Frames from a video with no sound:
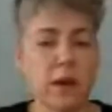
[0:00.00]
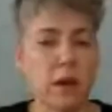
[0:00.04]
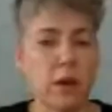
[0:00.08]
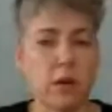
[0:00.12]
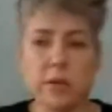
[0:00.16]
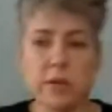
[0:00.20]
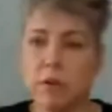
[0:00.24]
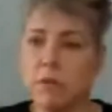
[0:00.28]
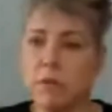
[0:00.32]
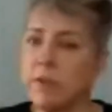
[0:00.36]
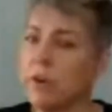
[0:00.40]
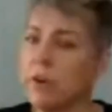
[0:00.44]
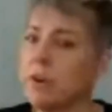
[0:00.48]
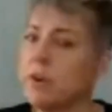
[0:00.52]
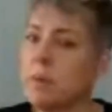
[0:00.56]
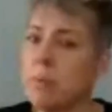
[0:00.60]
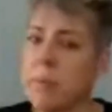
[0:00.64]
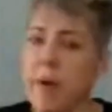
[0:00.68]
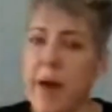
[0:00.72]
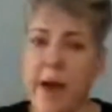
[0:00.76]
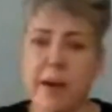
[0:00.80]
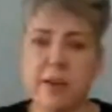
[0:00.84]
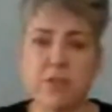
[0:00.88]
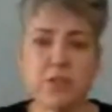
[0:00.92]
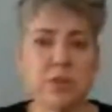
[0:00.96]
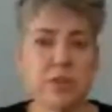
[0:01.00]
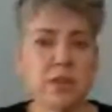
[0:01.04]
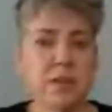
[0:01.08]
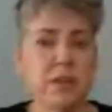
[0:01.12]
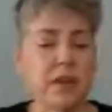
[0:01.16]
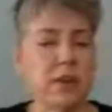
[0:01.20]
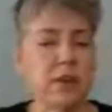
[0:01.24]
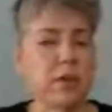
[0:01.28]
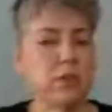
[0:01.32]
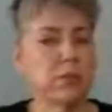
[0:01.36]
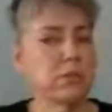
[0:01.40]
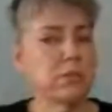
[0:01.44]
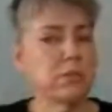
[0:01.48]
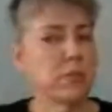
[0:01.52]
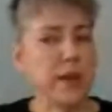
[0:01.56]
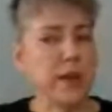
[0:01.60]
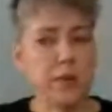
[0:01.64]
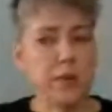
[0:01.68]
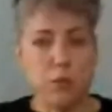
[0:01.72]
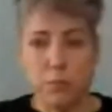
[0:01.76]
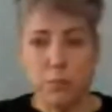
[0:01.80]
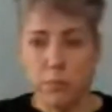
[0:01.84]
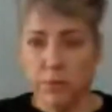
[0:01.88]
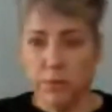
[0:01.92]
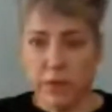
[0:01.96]
you know and they're very impassioned i don't
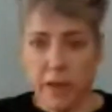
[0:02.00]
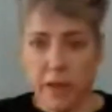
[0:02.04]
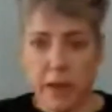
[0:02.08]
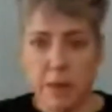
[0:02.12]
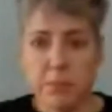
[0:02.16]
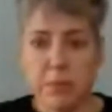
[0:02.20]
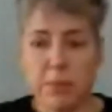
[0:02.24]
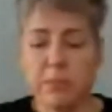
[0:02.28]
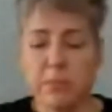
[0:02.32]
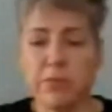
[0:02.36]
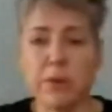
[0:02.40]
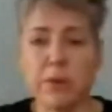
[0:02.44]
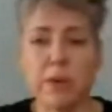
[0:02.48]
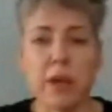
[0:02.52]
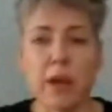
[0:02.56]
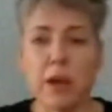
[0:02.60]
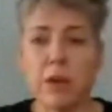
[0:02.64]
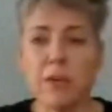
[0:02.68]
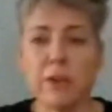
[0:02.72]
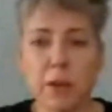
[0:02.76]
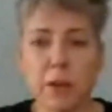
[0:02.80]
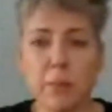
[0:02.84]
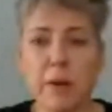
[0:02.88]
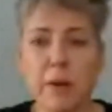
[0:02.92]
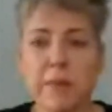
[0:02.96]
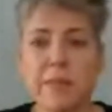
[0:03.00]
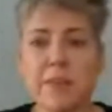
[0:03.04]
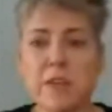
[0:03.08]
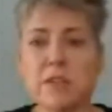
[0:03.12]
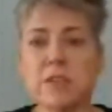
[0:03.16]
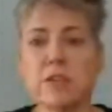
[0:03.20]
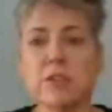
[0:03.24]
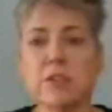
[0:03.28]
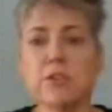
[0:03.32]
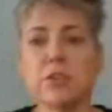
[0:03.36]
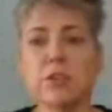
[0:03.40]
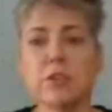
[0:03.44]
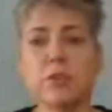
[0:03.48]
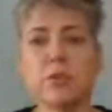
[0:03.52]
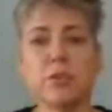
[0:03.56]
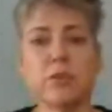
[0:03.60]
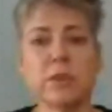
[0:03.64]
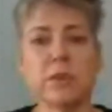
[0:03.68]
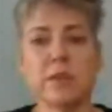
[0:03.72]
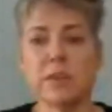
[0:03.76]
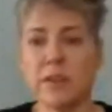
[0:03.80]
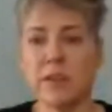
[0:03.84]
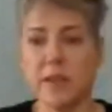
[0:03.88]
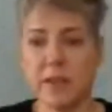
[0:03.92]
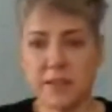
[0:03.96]
i don't blame them for caring about this issue
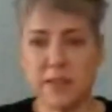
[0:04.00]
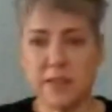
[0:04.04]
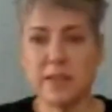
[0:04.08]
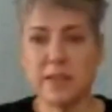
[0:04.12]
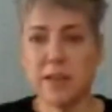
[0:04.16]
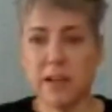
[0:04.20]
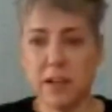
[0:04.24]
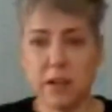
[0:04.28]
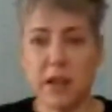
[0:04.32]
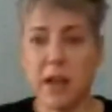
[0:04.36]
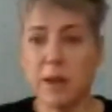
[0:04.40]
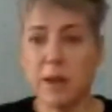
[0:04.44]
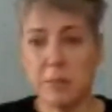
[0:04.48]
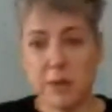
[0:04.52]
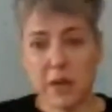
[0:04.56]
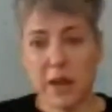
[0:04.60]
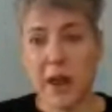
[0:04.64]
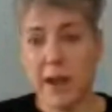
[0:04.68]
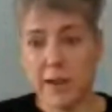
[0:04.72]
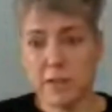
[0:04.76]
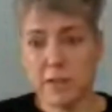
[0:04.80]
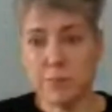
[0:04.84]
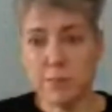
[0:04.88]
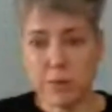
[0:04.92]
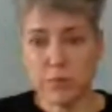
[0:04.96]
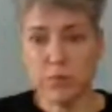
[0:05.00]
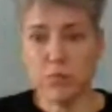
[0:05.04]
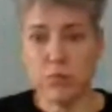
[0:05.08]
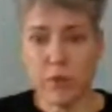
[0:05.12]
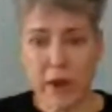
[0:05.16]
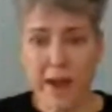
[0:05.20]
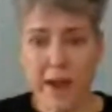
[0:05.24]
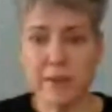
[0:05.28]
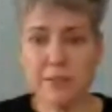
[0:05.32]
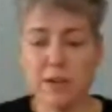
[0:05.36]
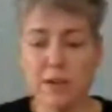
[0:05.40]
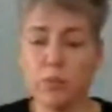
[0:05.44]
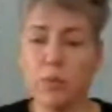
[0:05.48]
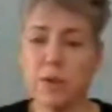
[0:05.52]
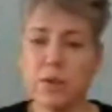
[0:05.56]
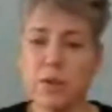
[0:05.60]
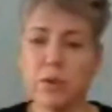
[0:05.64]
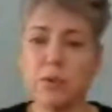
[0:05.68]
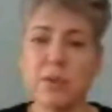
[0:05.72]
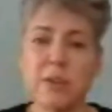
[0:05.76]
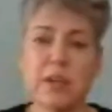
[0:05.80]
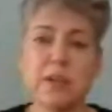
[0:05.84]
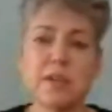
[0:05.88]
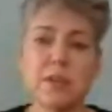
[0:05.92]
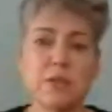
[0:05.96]
like, like, i said the climate has been wrecked and
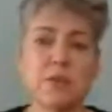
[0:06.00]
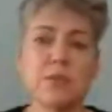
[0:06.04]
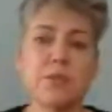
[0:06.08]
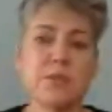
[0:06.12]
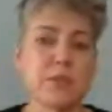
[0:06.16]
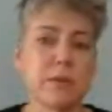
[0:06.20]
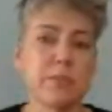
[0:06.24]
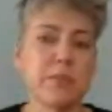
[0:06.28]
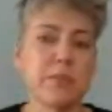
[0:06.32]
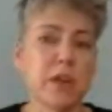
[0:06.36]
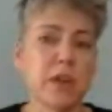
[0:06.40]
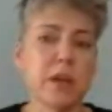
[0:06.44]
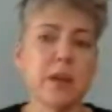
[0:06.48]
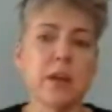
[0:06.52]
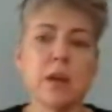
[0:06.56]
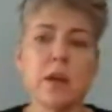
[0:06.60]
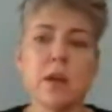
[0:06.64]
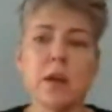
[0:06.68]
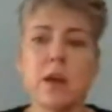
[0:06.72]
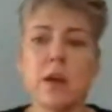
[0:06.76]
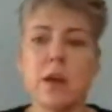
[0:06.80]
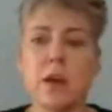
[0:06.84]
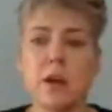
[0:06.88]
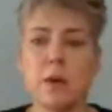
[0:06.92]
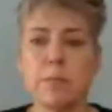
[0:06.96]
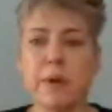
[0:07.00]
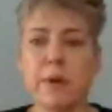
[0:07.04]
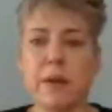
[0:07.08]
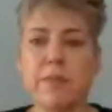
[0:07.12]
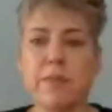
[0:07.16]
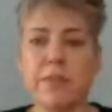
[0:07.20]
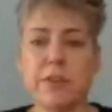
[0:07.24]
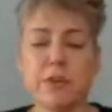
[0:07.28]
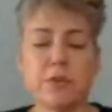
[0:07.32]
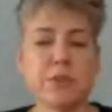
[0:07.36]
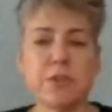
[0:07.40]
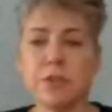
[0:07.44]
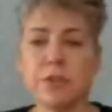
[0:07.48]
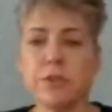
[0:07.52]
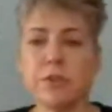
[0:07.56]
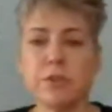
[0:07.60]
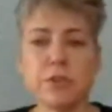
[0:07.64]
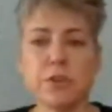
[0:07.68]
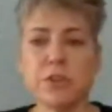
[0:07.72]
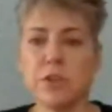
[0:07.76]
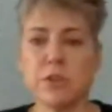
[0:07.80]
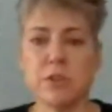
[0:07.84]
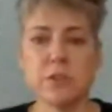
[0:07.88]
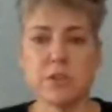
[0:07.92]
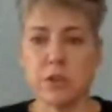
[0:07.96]
we do need to do something but their
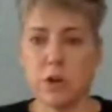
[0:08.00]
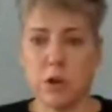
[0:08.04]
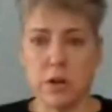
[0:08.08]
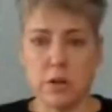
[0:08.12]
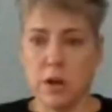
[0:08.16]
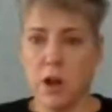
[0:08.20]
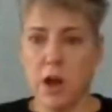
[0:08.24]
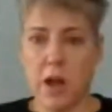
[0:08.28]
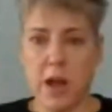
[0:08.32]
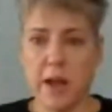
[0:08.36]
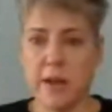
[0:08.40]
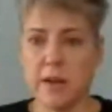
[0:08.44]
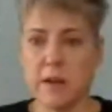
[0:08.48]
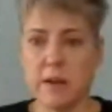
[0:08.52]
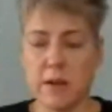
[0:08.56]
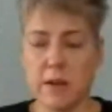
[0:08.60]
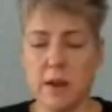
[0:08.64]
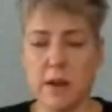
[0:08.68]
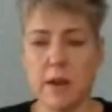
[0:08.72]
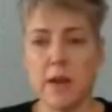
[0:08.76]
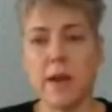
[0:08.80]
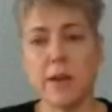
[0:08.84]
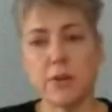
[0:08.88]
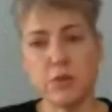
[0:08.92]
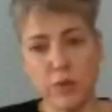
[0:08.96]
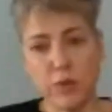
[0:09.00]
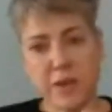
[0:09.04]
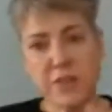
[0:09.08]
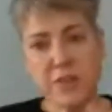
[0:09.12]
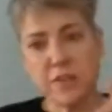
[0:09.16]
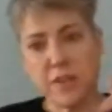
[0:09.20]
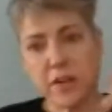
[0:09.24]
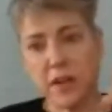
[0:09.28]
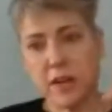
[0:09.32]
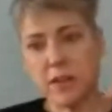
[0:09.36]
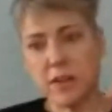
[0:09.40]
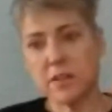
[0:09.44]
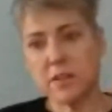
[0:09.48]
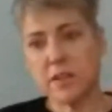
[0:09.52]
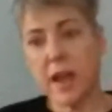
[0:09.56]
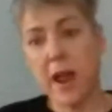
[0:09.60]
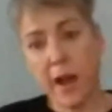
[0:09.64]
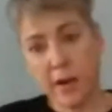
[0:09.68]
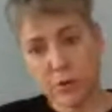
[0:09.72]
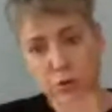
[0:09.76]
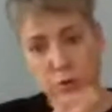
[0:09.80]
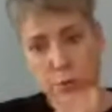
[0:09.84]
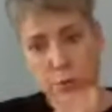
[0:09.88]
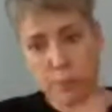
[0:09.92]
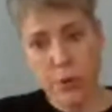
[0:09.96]
solutions are not addressing
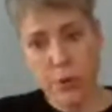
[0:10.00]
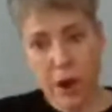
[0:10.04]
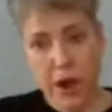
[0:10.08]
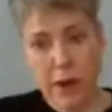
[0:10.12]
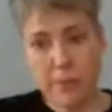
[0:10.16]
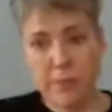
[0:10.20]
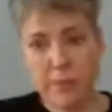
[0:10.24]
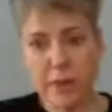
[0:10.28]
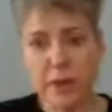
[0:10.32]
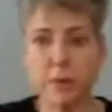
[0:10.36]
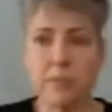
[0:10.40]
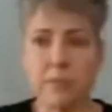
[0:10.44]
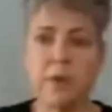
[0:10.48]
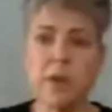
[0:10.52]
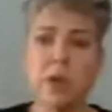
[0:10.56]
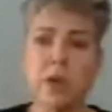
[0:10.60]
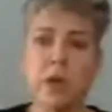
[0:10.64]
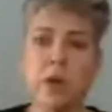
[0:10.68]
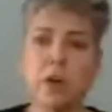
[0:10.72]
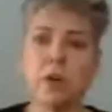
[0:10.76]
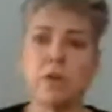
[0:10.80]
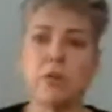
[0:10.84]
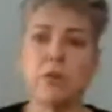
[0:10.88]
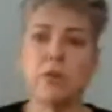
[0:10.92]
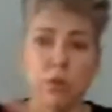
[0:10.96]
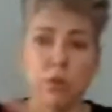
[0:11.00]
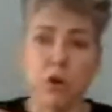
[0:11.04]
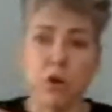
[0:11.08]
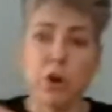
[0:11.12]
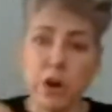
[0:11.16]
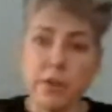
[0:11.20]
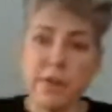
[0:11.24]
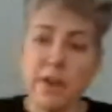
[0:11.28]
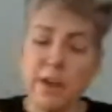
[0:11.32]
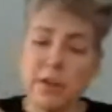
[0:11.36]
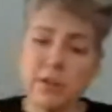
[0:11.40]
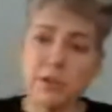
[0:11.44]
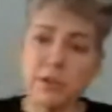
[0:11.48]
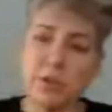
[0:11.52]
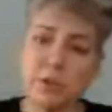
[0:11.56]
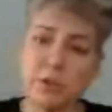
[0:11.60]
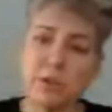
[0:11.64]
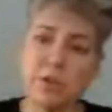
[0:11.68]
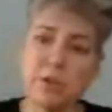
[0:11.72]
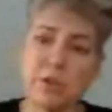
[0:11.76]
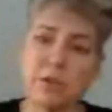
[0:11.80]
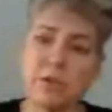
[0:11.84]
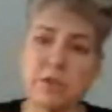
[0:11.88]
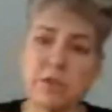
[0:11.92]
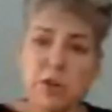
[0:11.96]
the actual problem nor are they
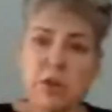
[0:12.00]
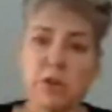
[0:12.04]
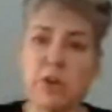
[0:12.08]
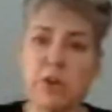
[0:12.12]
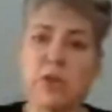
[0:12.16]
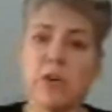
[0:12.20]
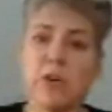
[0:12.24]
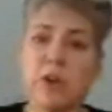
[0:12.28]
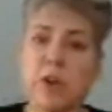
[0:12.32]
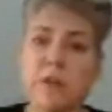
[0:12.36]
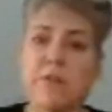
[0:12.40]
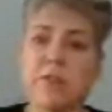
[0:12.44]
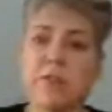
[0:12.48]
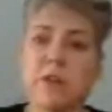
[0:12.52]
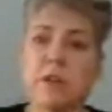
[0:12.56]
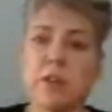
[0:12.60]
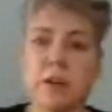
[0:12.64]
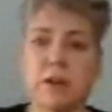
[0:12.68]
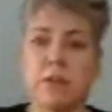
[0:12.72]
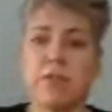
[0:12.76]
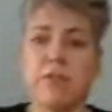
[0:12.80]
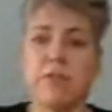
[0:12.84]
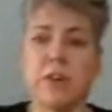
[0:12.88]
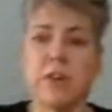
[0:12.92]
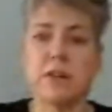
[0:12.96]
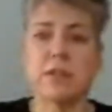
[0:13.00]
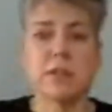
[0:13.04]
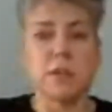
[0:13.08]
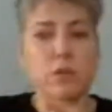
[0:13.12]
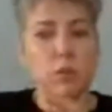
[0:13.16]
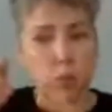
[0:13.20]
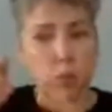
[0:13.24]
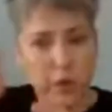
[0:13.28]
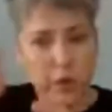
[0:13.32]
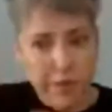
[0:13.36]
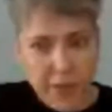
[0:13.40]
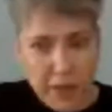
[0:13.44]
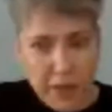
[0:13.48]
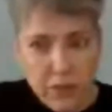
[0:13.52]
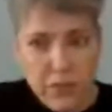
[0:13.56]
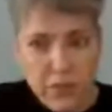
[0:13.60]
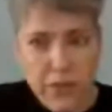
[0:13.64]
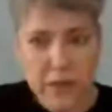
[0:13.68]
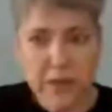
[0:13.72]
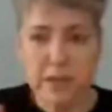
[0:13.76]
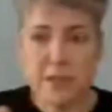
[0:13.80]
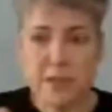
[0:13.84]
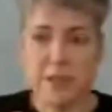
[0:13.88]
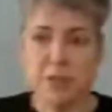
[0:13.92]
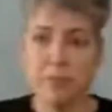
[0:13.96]
solutions that are even going to fix what they
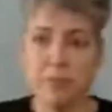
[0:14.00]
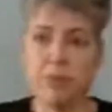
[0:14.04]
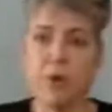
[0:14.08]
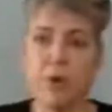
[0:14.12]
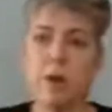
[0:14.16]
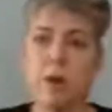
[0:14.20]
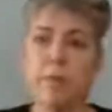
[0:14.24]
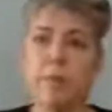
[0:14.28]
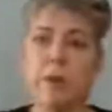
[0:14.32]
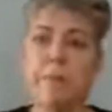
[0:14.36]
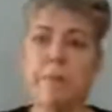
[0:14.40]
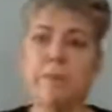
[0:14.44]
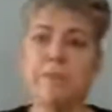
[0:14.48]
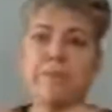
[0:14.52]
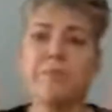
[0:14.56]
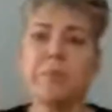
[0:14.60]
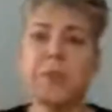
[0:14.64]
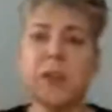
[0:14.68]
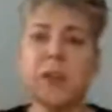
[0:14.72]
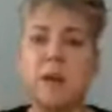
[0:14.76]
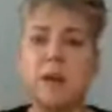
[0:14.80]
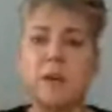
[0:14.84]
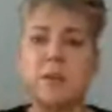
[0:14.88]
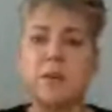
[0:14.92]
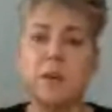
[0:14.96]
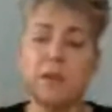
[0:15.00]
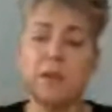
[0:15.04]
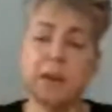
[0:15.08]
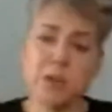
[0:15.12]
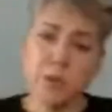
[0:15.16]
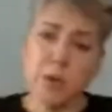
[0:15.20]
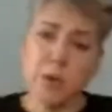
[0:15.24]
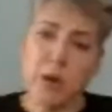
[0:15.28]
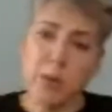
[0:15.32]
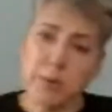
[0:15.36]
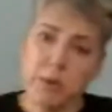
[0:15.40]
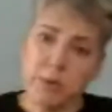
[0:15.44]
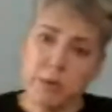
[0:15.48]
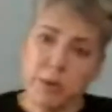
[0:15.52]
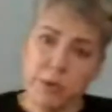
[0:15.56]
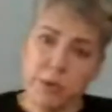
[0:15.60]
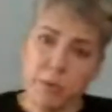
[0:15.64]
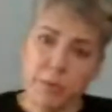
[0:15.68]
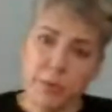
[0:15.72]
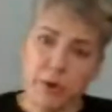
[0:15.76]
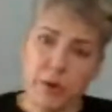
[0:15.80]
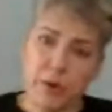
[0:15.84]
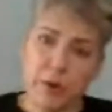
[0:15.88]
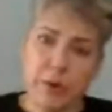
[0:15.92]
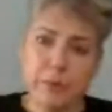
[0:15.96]
think is the problem so that's why we
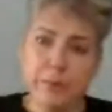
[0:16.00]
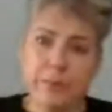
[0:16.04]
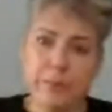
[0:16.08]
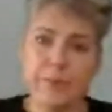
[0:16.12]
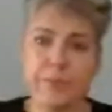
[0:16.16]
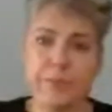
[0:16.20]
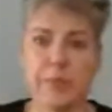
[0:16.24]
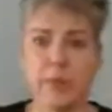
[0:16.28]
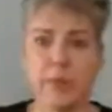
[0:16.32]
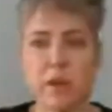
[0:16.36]
wrote the book.